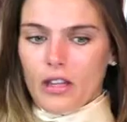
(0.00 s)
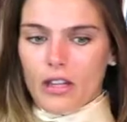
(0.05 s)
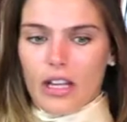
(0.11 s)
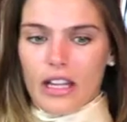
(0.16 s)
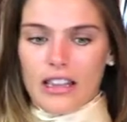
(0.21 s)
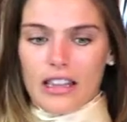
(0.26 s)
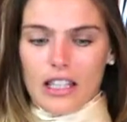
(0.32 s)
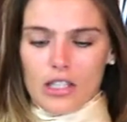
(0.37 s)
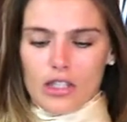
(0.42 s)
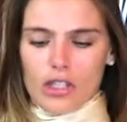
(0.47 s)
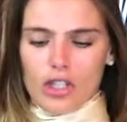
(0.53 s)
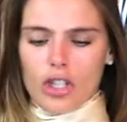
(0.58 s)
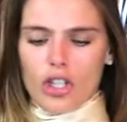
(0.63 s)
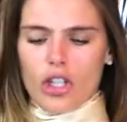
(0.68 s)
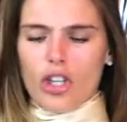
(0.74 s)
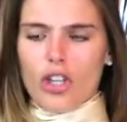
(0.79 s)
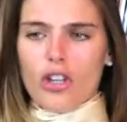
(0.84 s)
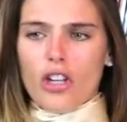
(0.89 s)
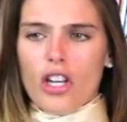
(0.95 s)
they're like these
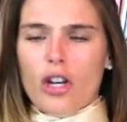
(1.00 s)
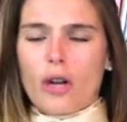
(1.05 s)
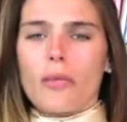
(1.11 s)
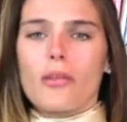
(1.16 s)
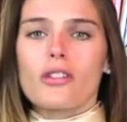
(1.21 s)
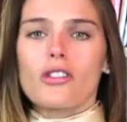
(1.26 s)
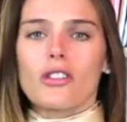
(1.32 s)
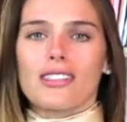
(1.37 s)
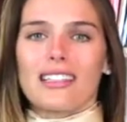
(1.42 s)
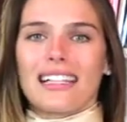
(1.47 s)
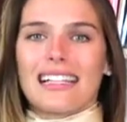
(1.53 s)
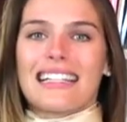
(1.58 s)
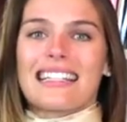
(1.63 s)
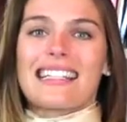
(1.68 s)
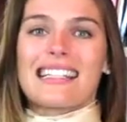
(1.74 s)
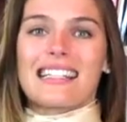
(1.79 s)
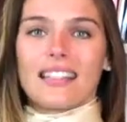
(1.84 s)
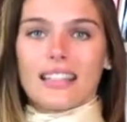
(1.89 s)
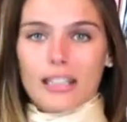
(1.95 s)
huge, it almost looks like a
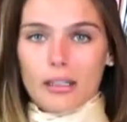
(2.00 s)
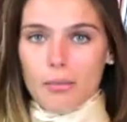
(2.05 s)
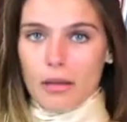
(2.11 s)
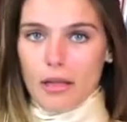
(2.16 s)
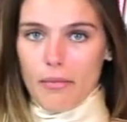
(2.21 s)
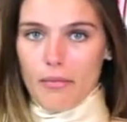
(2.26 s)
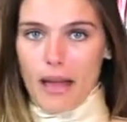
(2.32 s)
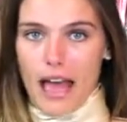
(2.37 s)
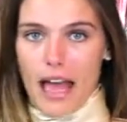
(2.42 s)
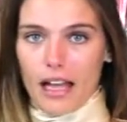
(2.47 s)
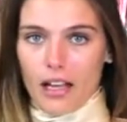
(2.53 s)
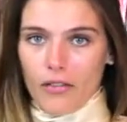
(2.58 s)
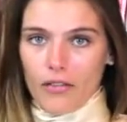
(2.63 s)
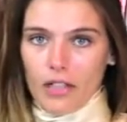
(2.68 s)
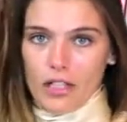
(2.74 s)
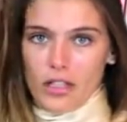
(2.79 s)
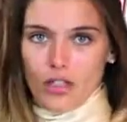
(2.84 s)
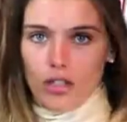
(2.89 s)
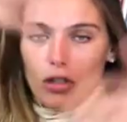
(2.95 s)
sleeping bag of
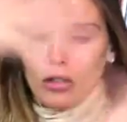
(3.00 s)
these